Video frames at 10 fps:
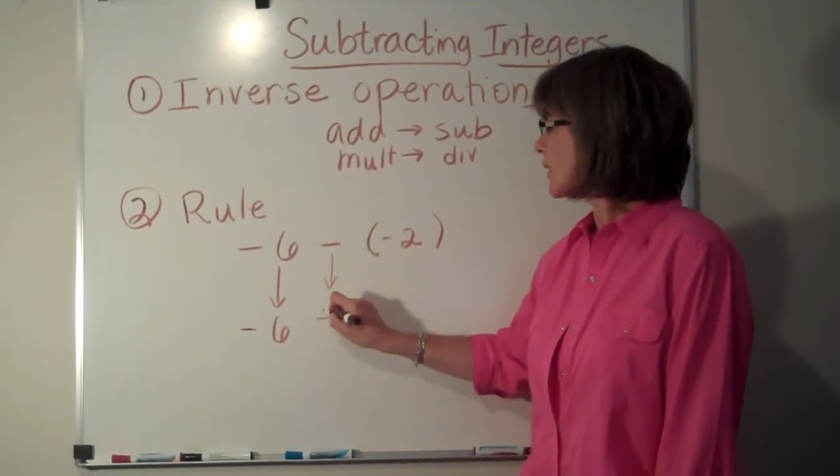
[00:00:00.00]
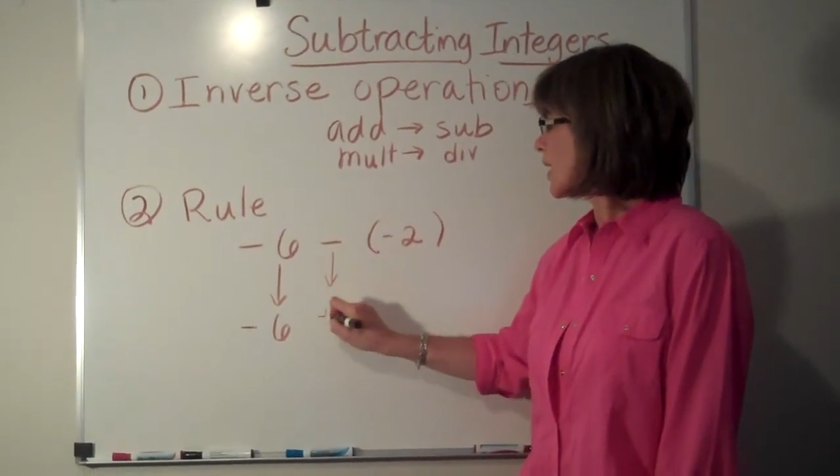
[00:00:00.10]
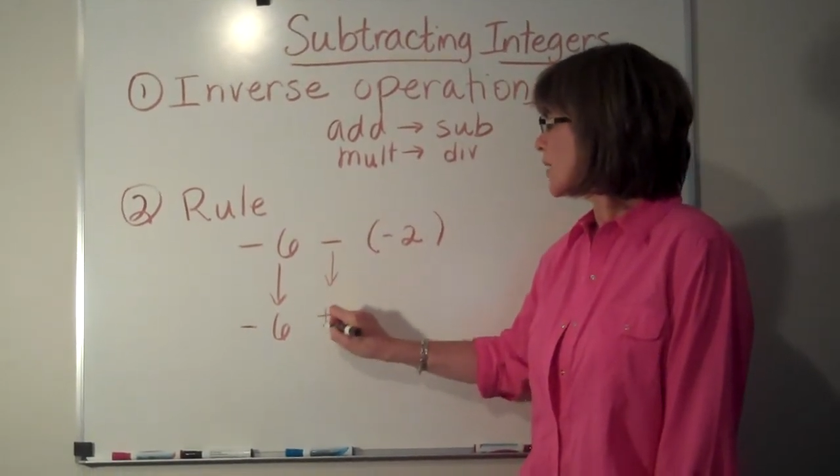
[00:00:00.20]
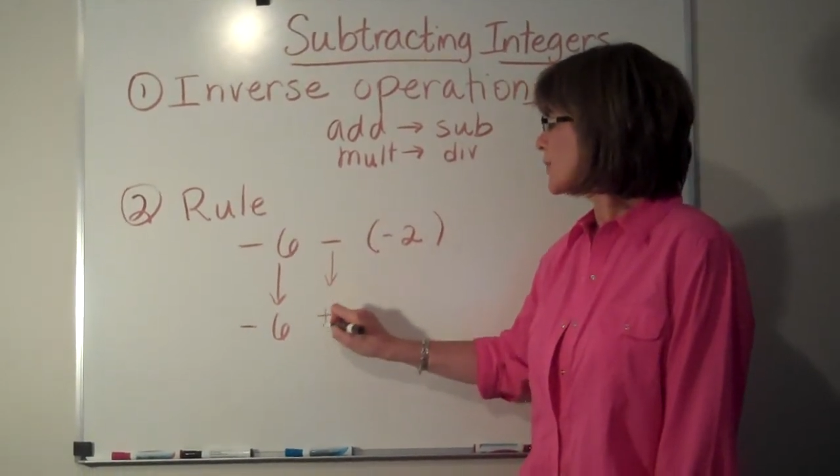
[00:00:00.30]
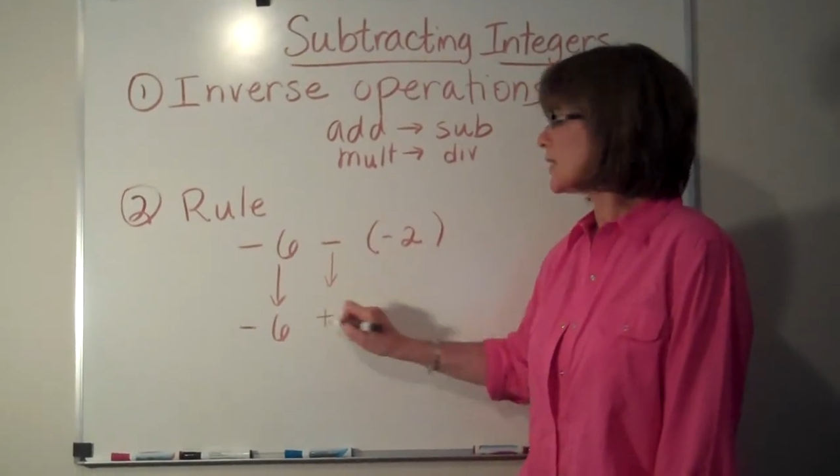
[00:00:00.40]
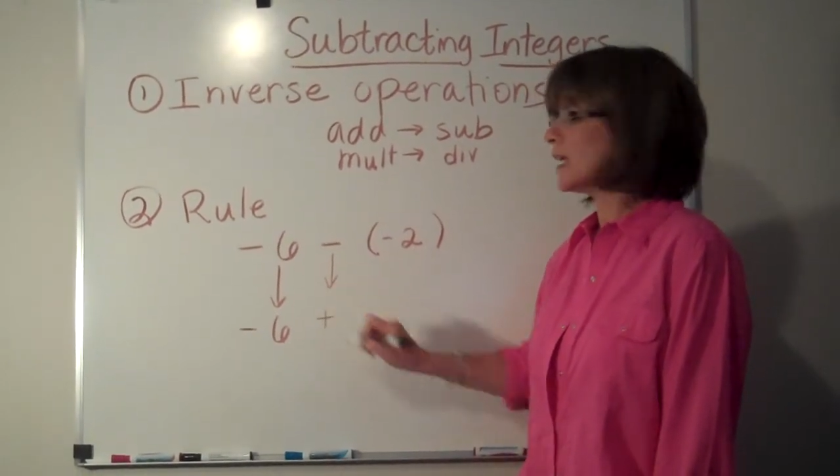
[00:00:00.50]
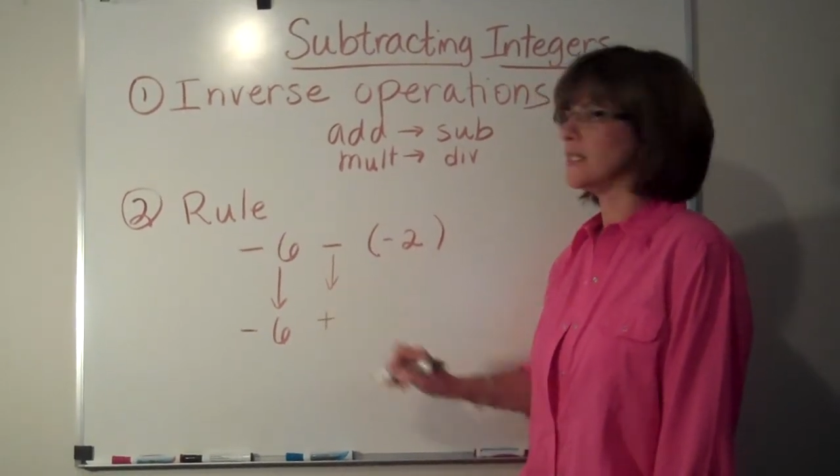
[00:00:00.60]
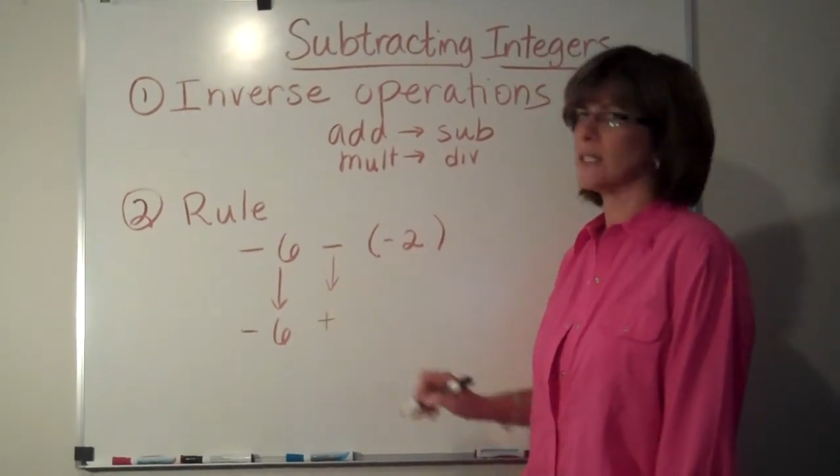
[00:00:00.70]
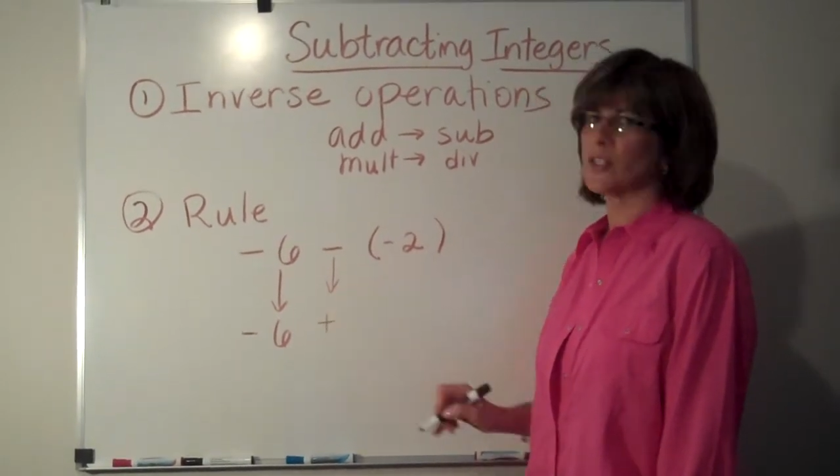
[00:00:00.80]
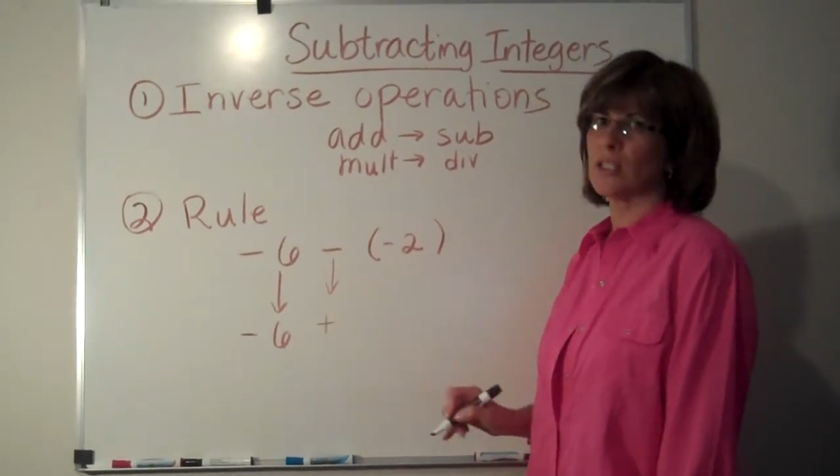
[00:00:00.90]
becomes
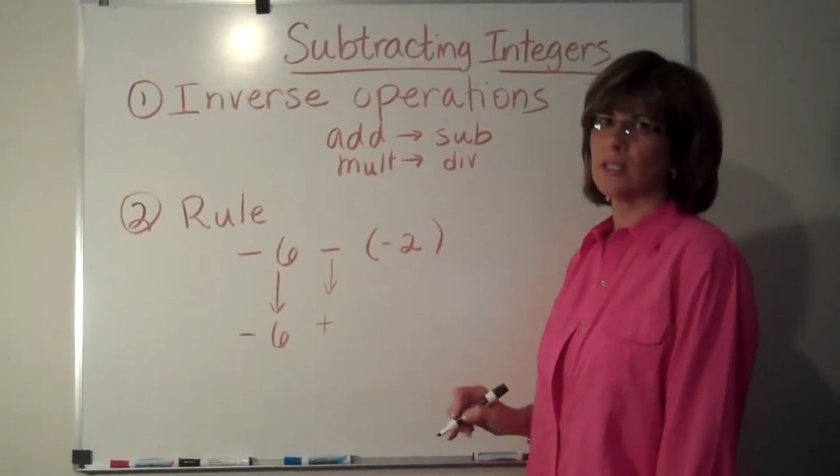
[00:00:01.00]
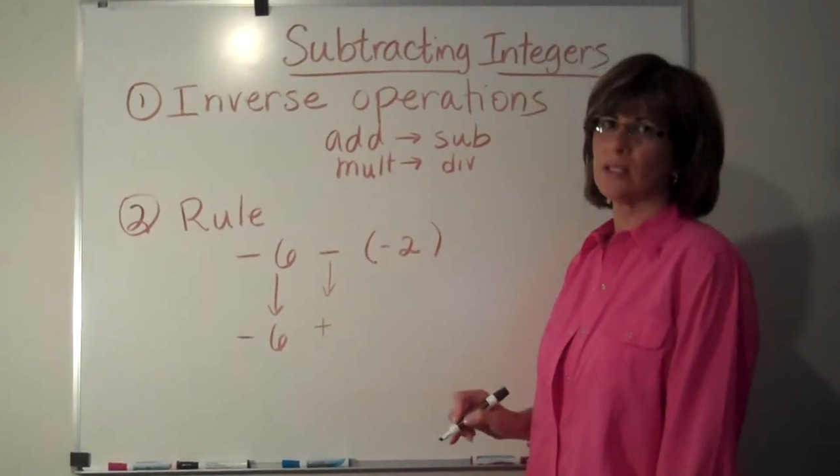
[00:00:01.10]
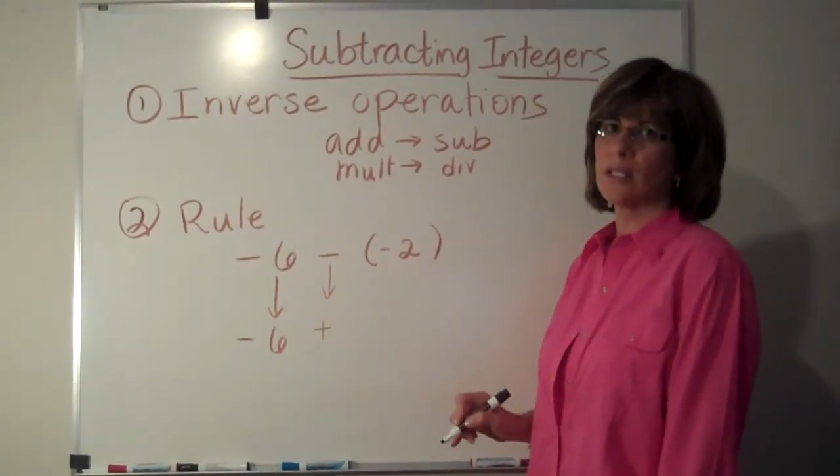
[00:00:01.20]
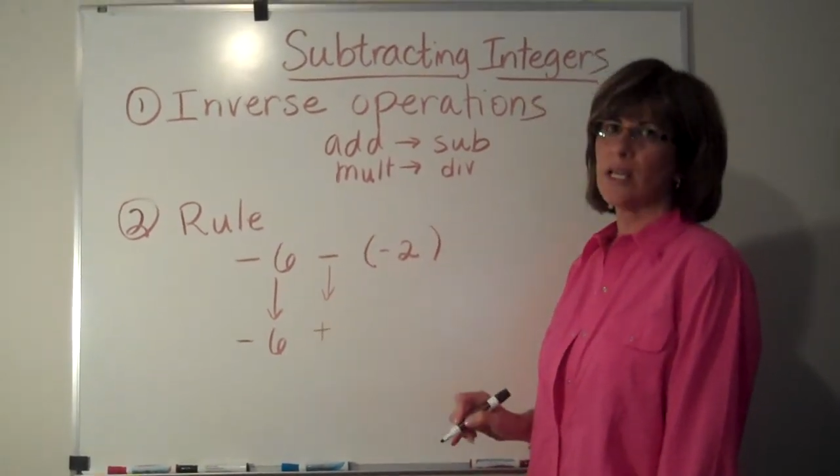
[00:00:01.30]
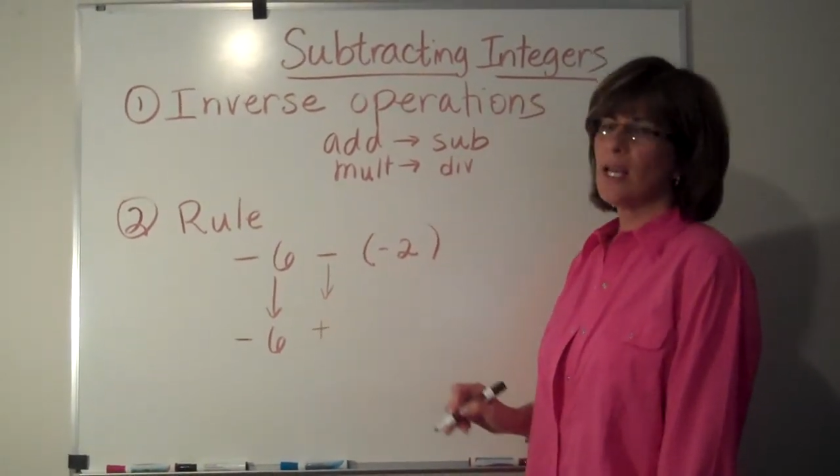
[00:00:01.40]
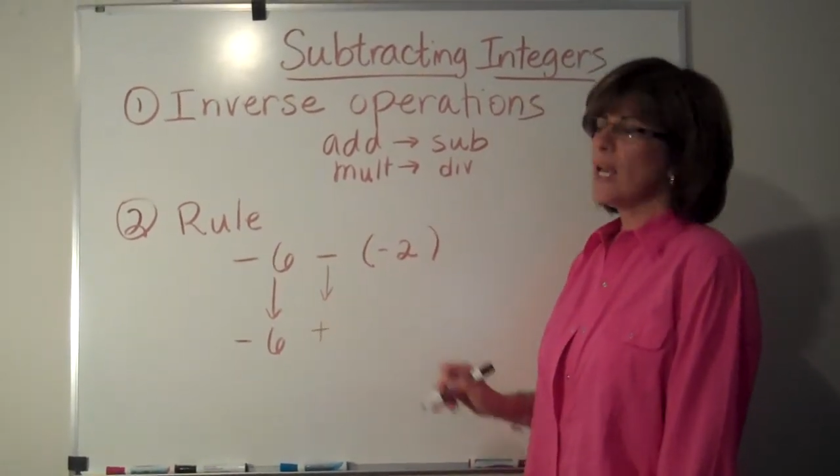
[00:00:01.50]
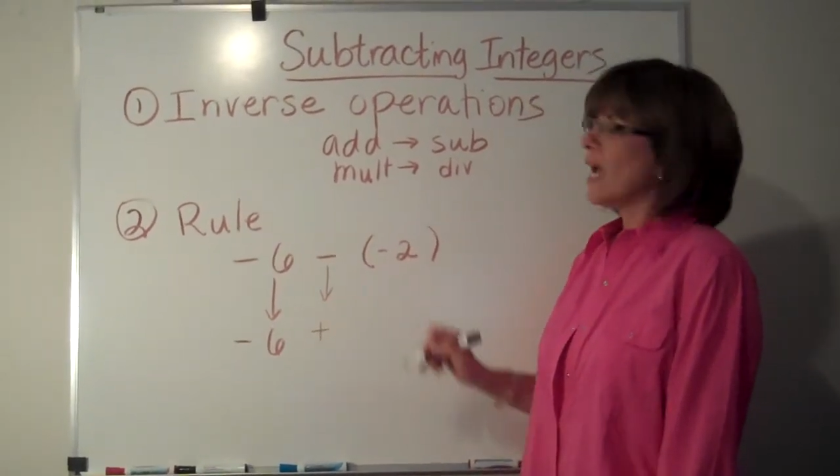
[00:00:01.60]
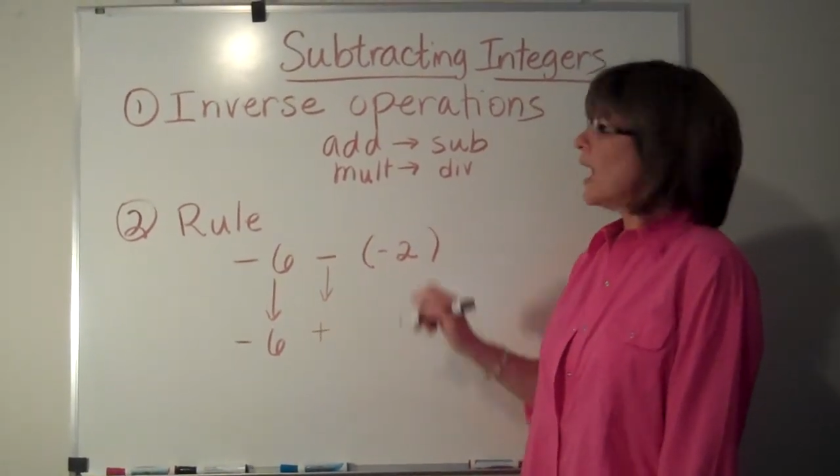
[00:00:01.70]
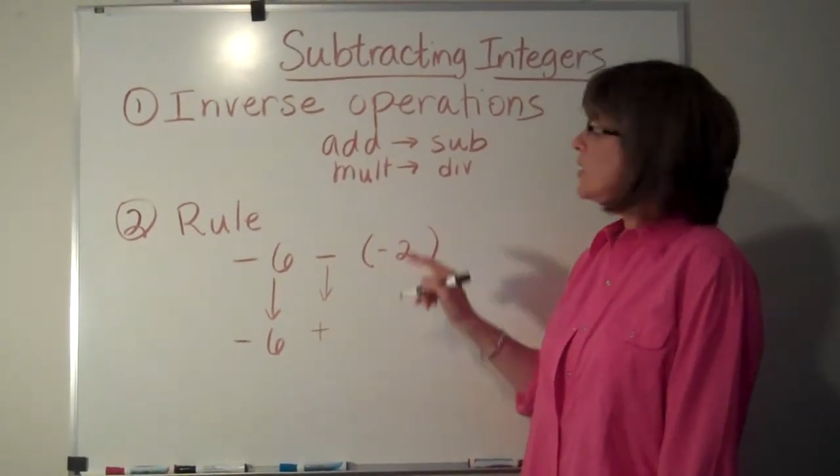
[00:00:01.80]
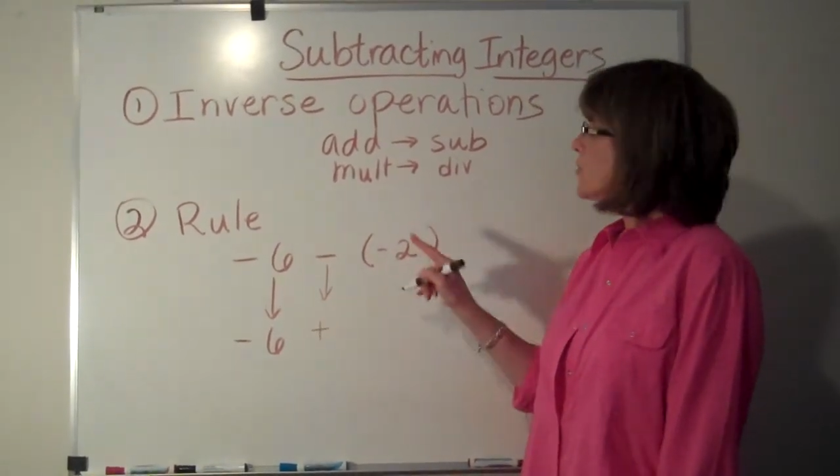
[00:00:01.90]
addition.
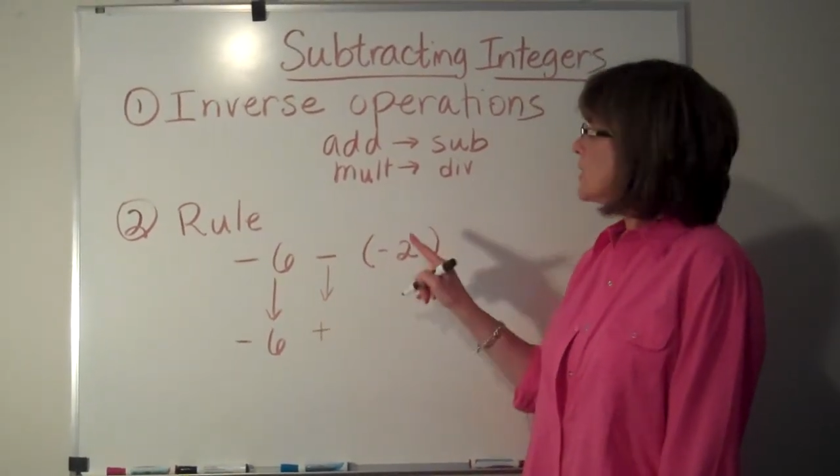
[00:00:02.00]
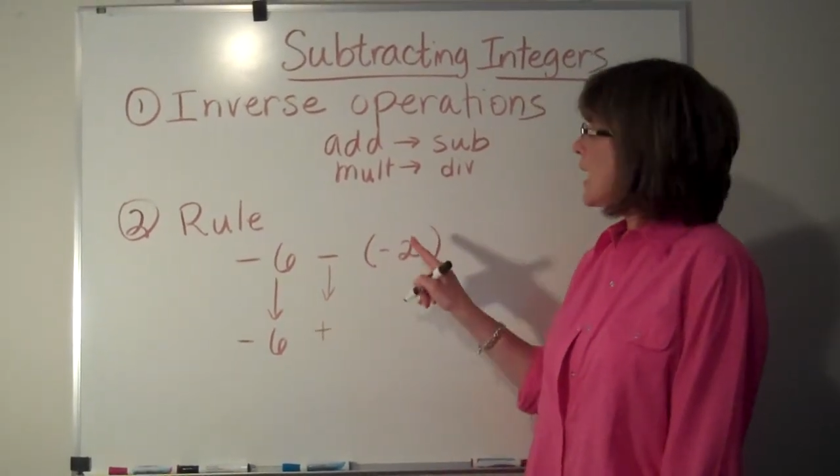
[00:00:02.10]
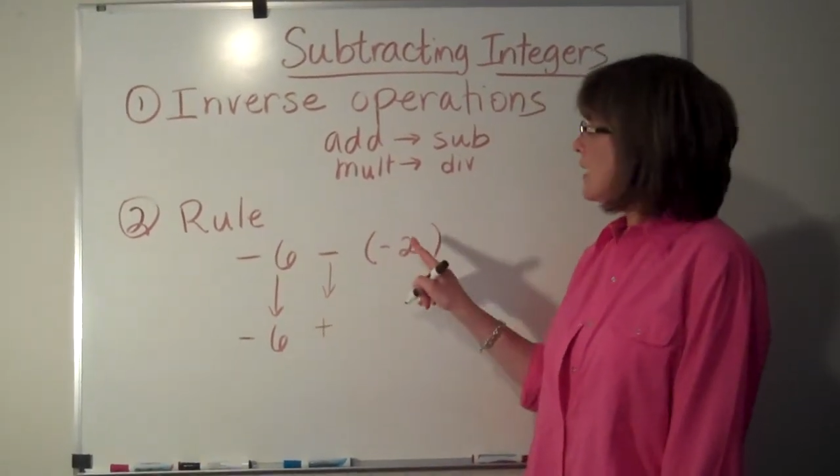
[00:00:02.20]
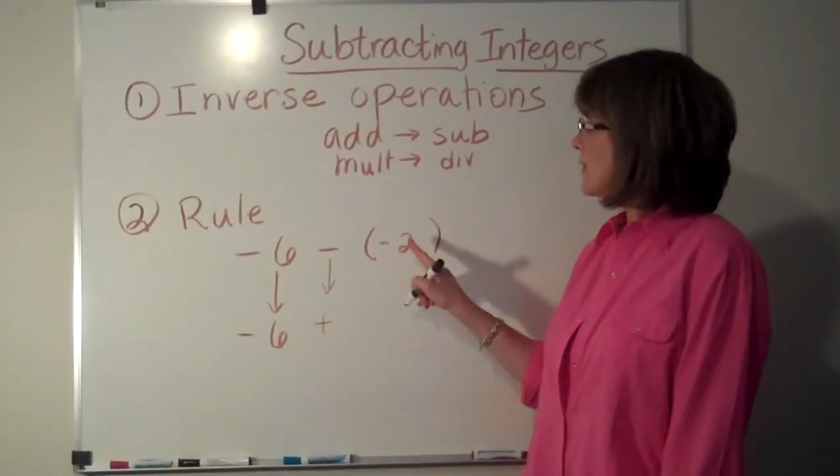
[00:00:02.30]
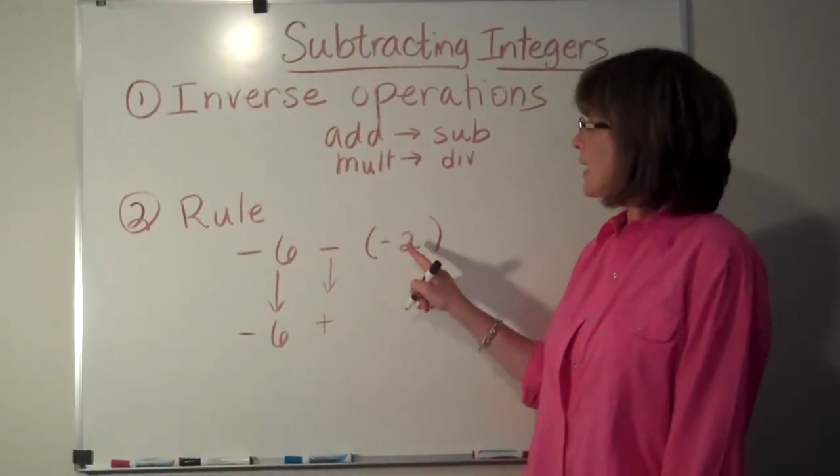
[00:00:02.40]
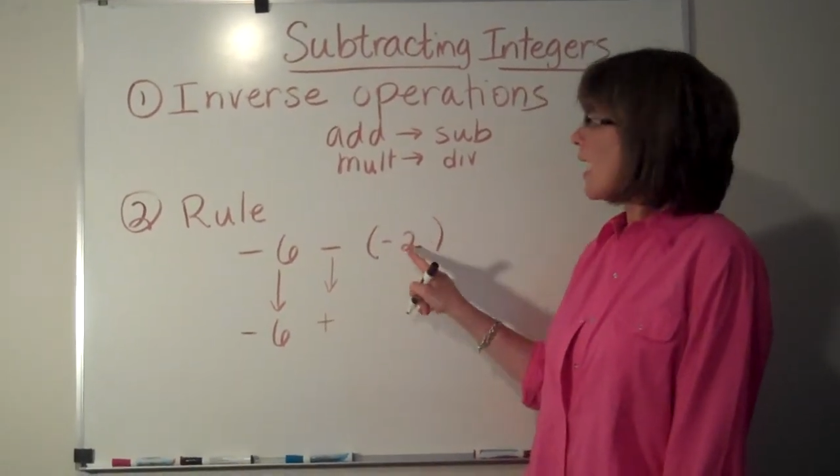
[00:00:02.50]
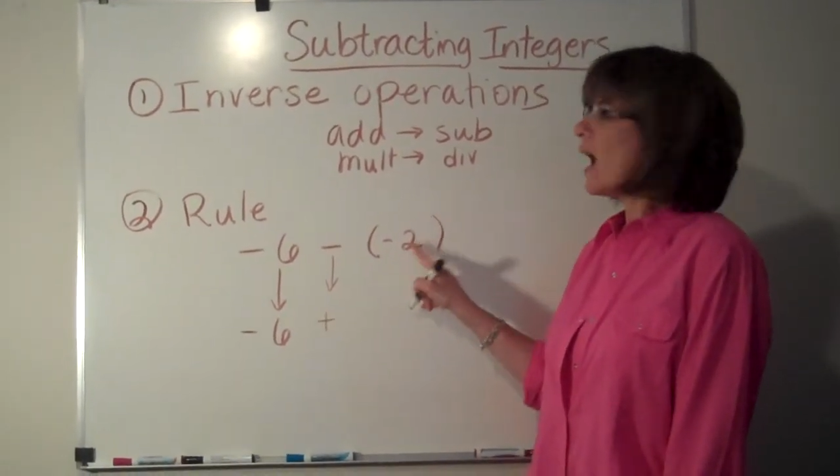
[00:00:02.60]
And you take the